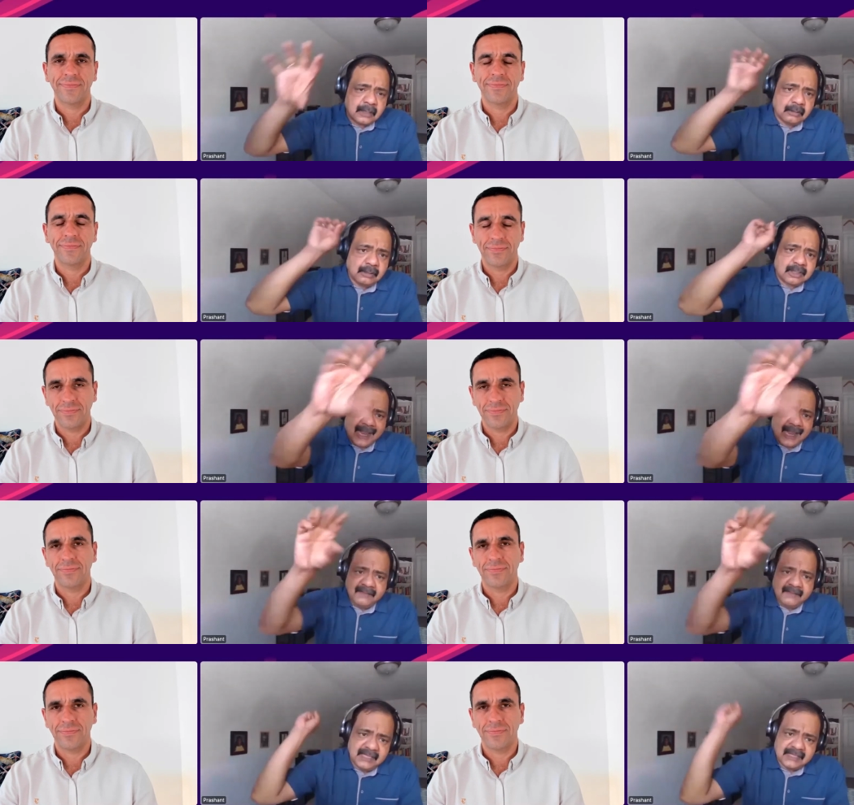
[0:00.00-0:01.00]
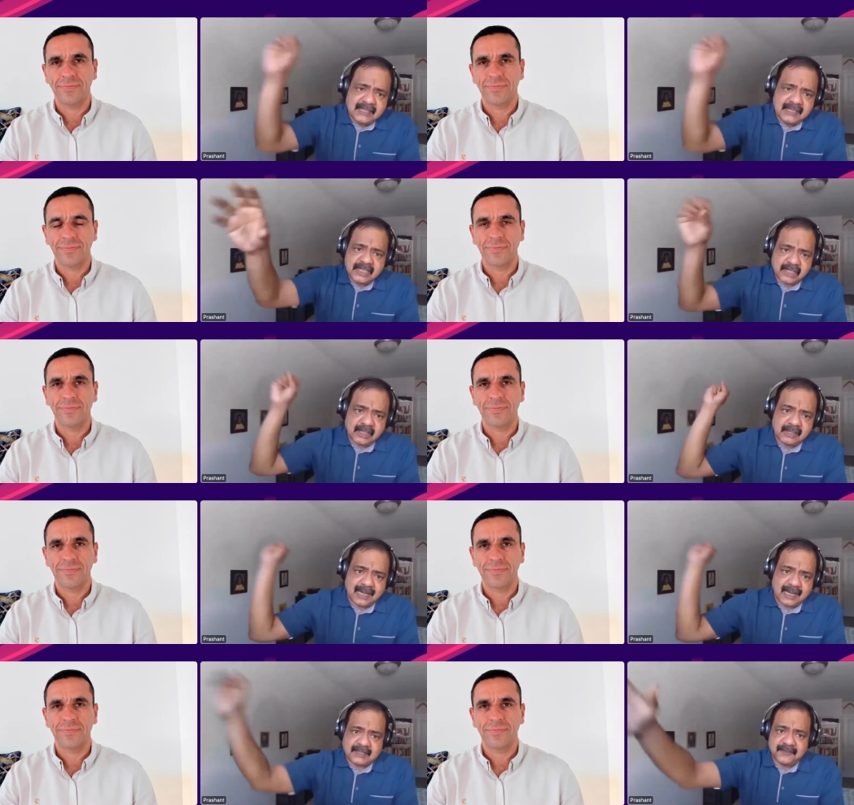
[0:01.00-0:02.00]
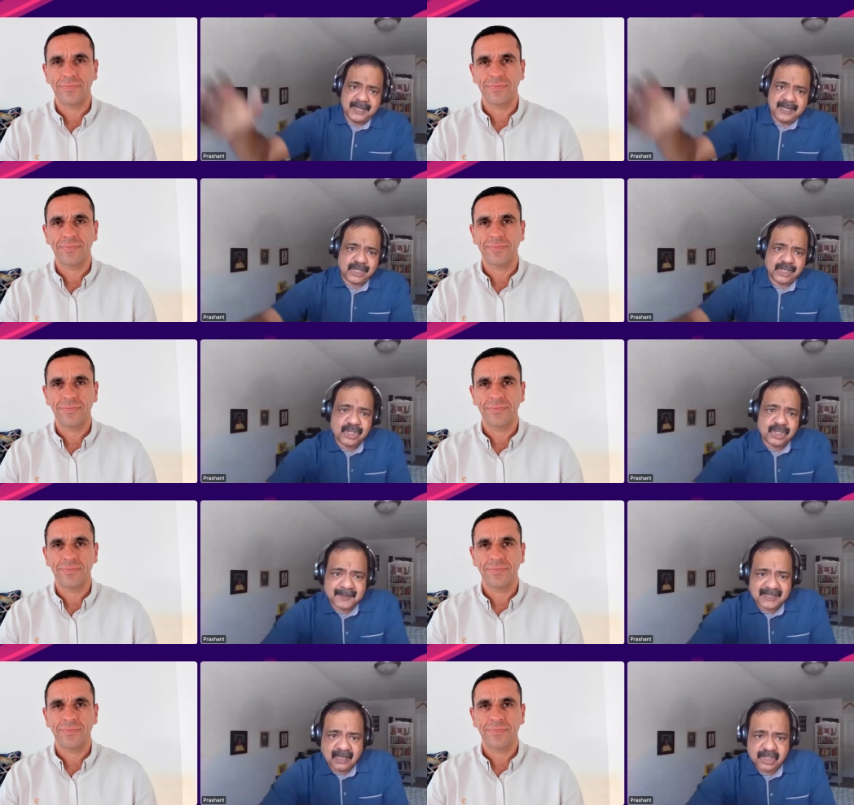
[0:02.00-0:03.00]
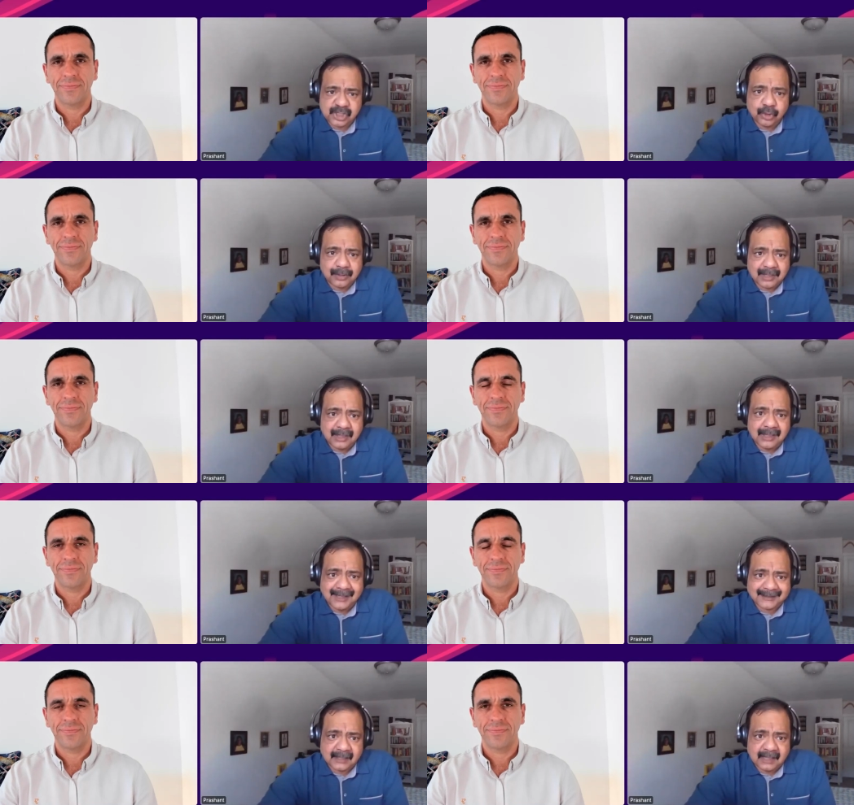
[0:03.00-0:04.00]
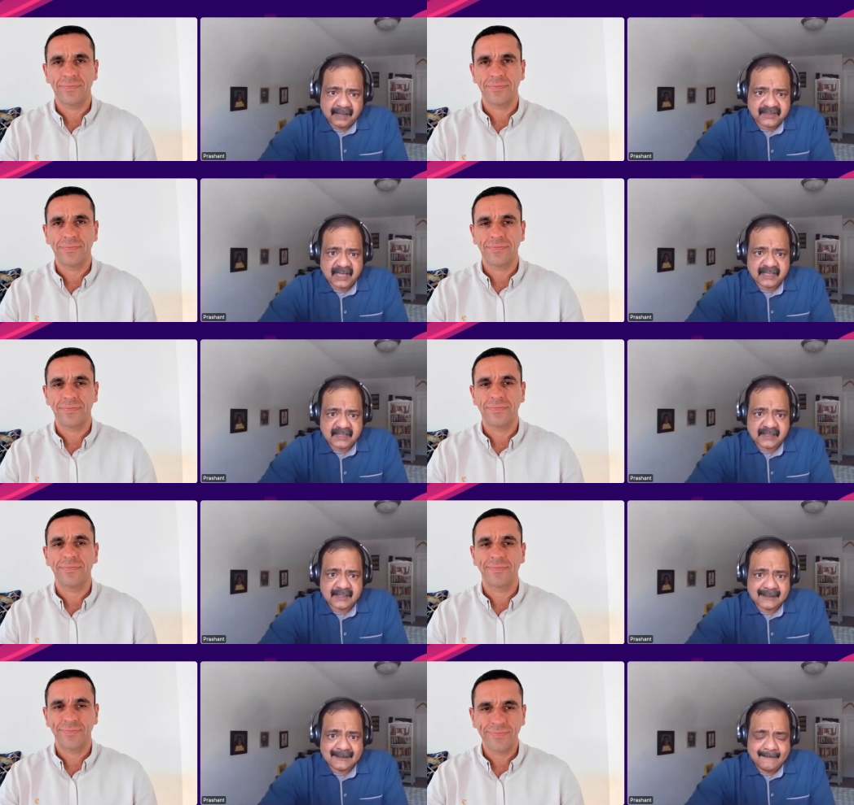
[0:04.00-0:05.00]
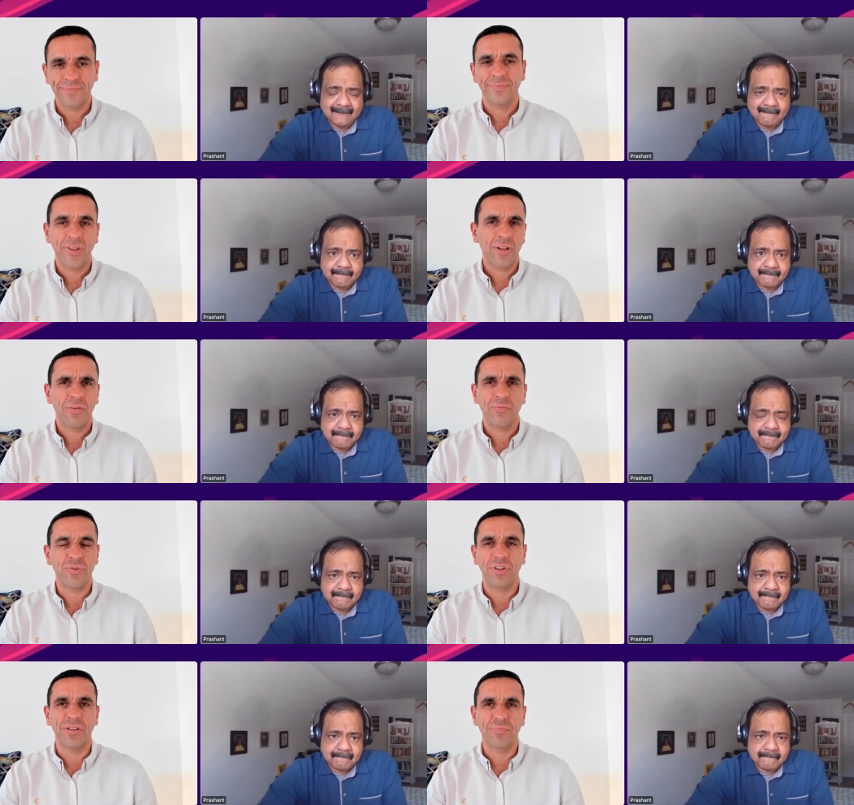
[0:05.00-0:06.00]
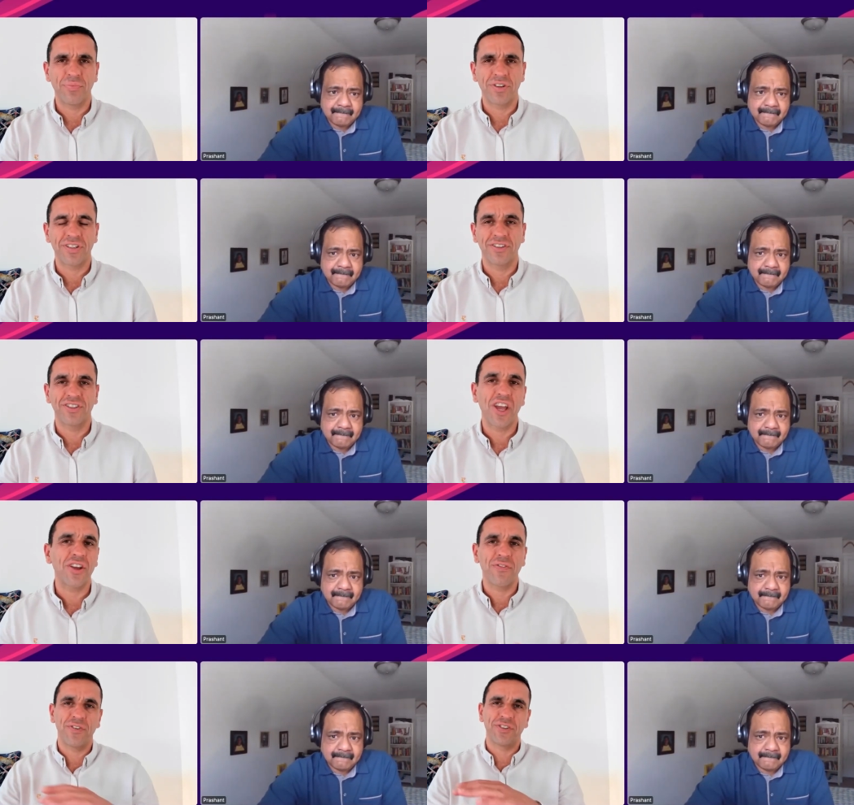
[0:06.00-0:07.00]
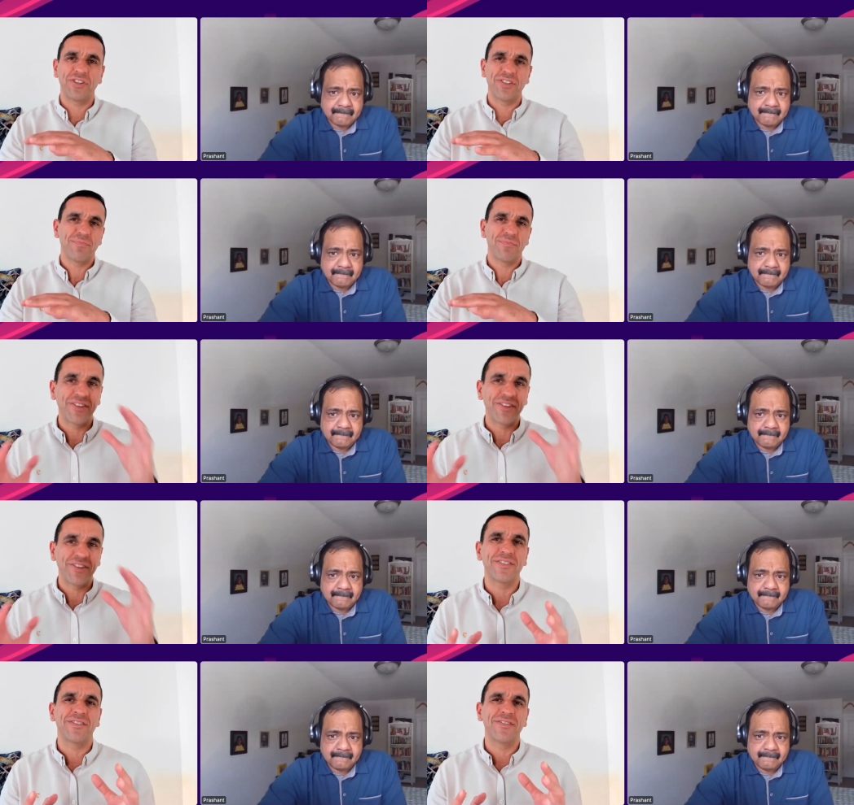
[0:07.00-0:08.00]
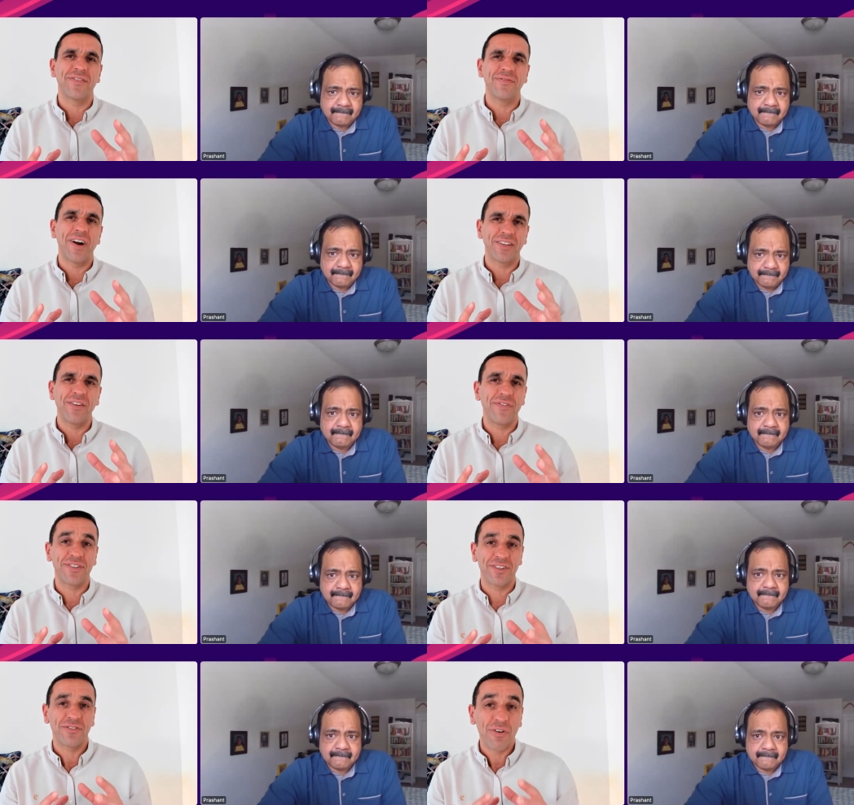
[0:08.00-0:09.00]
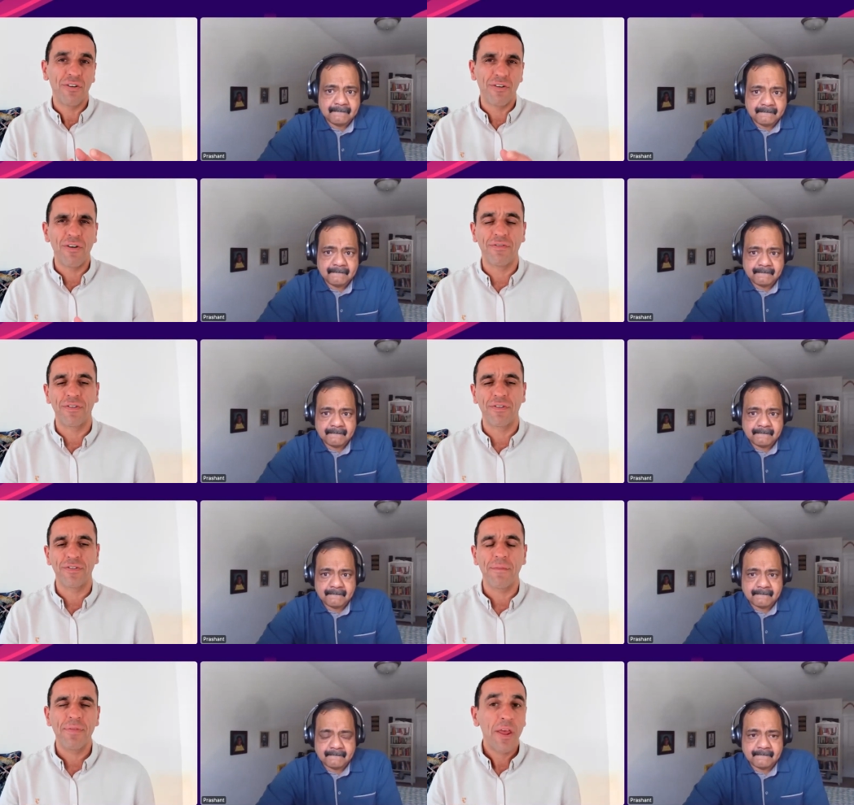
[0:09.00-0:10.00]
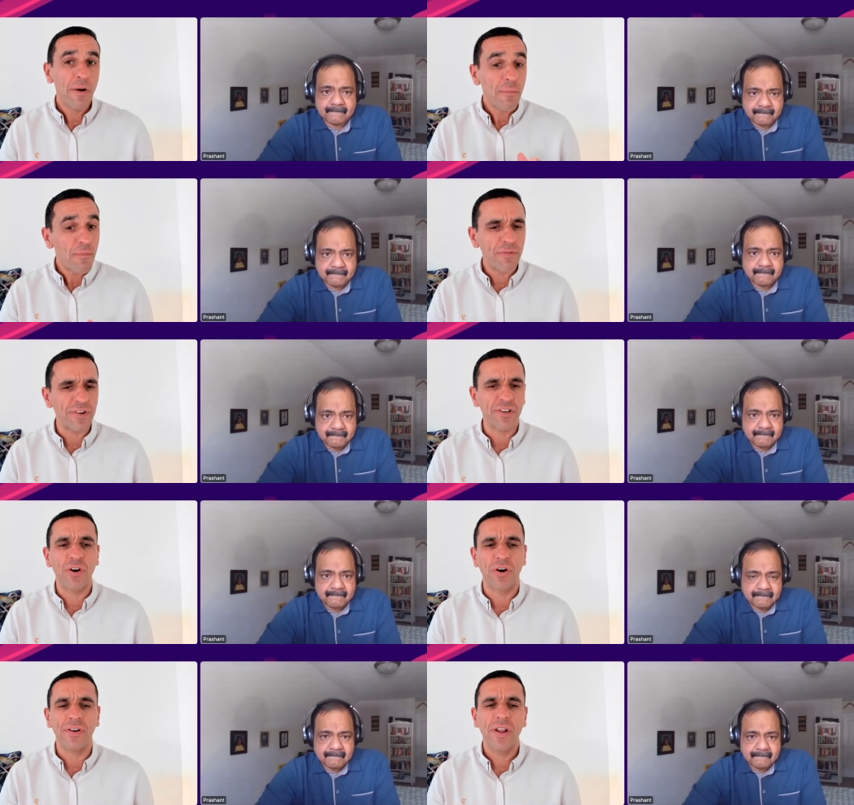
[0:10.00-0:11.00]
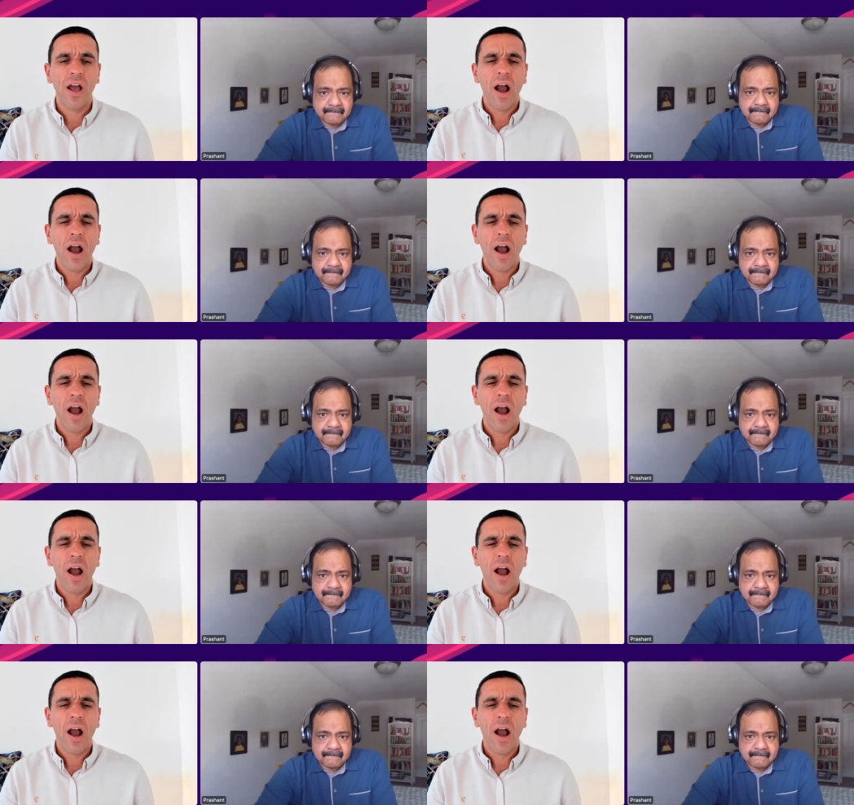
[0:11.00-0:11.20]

Speaker 1: to drive these digital transformation ships ashore in health and life sciences.
Speaker 2: Brilliant, Prashant. Thank you for this magnificent, magnificent overview. Moving on,